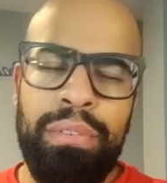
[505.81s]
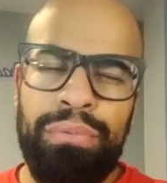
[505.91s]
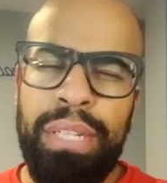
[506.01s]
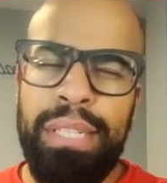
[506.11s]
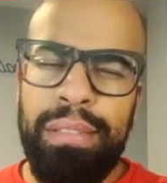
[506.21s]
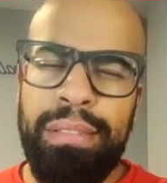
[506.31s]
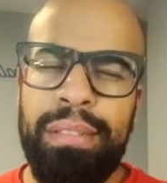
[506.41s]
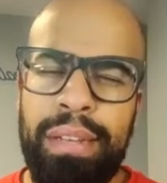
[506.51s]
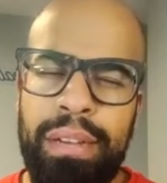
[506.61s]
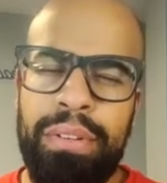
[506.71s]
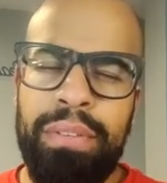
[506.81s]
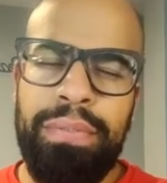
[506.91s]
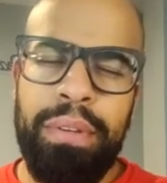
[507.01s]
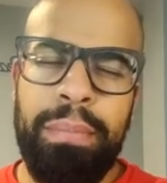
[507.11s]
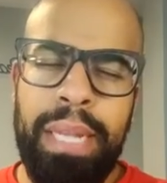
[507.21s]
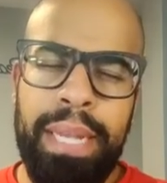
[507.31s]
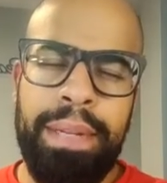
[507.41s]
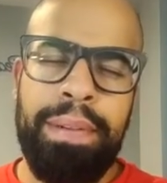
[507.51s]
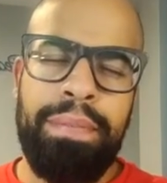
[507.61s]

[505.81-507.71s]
recent scenario for a buyer.